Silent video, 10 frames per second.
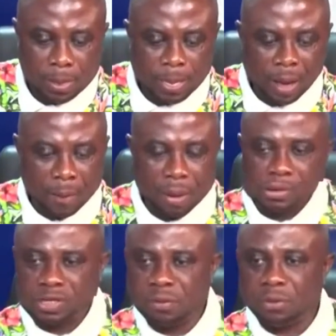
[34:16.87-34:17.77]
The Abaco
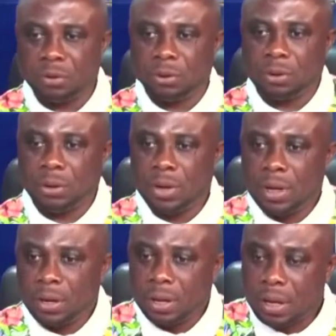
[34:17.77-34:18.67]
Semino,
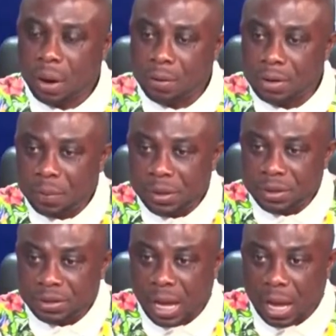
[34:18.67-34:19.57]
and our regional
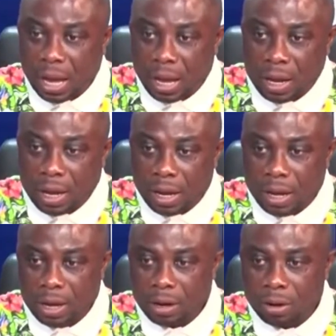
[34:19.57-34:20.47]
minister,
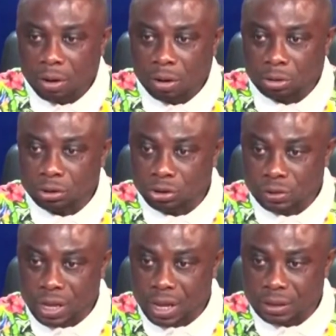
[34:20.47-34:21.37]

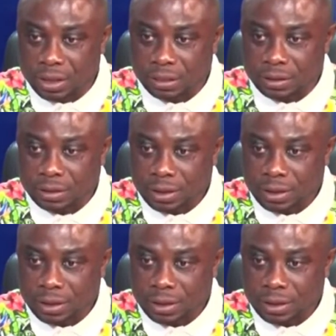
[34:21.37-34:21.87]
continuous 8 years.